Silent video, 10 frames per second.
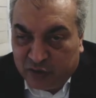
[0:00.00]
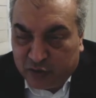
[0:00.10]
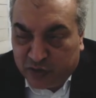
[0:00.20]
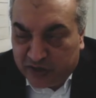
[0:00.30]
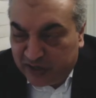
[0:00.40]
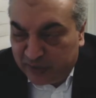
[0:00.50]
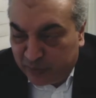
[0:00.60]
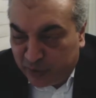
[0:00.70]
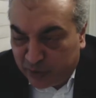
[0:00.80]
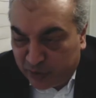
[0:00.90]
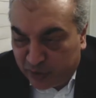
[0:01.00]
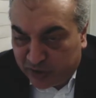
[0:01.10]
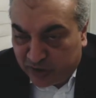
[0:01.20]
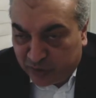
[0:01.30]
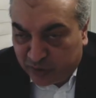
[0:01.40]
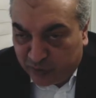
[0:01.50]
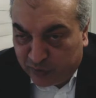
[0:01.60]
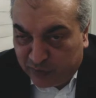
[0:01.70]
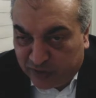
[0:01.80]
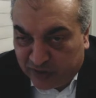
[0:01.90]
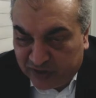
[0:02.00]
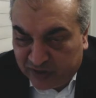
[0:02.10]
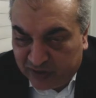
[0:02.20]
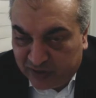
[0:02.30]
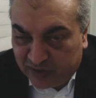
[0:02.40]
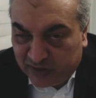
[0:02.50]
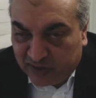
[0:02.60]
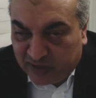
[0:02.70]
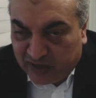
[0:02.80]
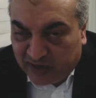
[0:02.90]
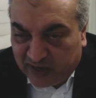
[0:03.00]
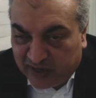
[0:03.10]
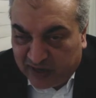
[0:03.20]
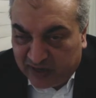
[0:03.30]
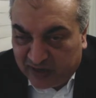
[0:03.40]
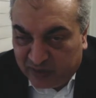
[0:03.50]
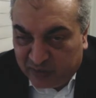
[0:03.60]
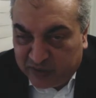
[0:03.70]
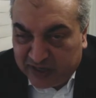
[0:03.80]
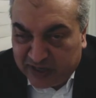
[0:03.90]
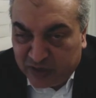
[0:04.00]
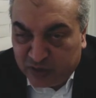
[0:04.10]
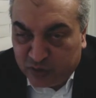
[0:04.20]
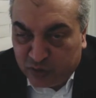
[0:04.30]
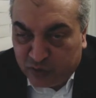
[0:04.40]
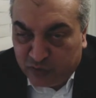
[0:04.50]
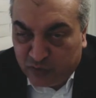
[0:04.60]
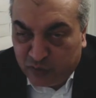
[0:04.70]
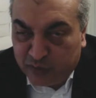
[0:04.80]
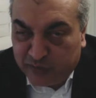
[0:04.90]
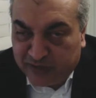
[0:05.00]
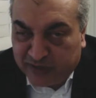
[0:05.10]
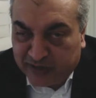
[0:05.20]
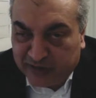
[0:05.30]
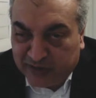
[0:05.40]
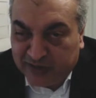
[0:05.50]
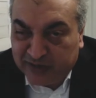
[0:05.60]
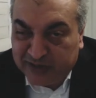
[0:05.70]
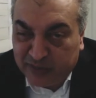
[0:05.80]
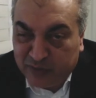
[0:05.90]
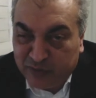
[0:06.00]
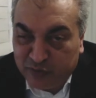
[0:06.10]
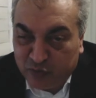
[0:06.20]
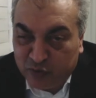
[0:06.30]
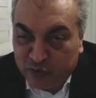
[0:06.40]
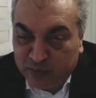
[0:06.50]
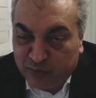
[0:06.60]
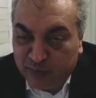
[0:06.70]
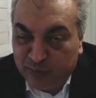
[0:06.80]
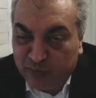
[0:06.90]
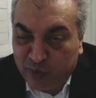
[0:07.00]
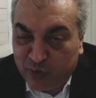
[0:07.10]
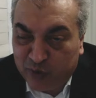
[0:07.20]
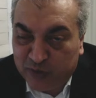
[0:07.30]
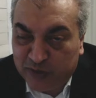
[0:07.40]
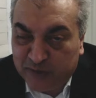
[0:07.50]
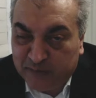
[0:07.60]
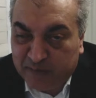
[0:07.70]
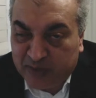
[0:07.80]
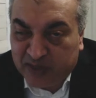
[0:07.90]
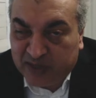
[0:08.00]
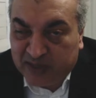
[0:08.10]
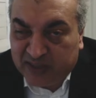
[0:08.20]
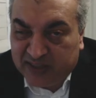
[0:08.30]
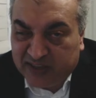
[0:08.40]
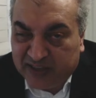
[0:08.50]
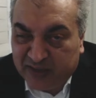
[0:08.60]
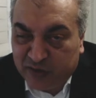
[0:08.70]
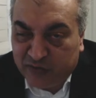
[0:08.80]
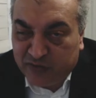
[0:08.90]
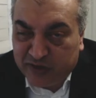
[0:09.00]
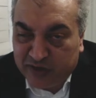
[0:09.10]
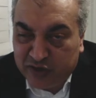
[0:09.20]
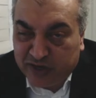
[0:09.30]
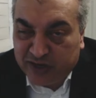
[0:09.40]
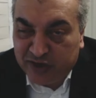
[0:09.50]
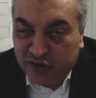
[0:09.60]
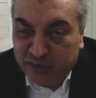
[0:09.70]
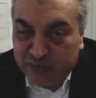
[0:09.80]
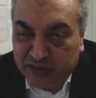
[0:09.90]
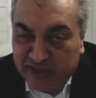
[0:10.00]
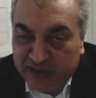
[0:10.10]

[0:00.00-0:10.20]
The trade in Mauritius agreed with us, and we decided to go forward with that. At the time, of course, the problem was that the convention had not